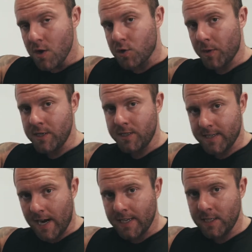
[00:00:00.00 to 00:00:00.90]
So when you're
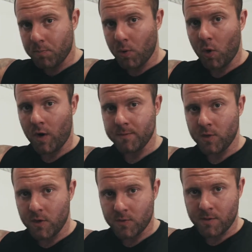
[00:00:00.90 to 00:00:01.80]
designing your programs, you
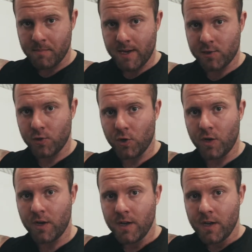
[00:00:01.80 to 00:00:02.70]
always want to make
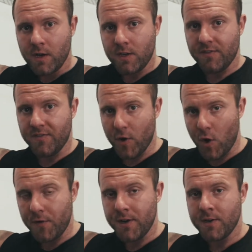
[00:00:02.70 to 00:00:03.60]
sure you're
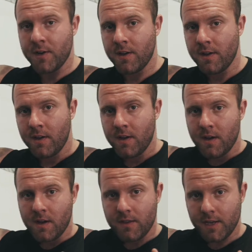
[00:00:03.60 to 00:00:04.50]
varying
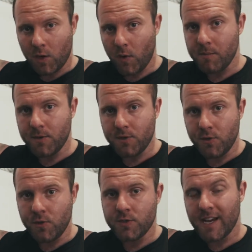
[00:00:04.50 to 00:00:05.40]
the equipment you
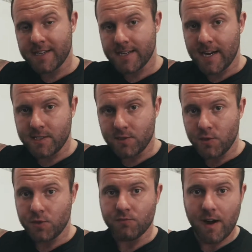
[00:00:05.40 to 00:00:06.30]
use, the exercises you
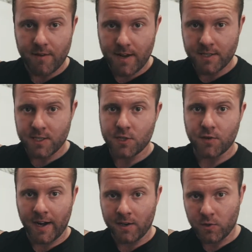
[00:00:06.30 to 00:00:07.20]
use, your rep ranges,
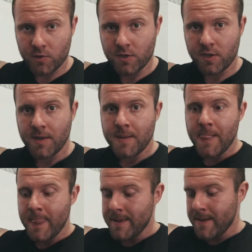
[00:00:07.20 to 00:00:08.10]
your angles,
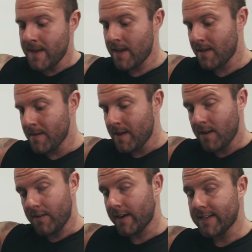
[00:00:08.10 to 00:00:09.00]

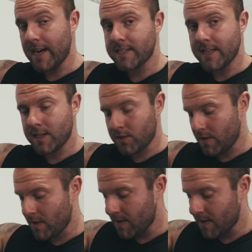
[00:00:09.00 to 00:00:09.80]
your exercise selection.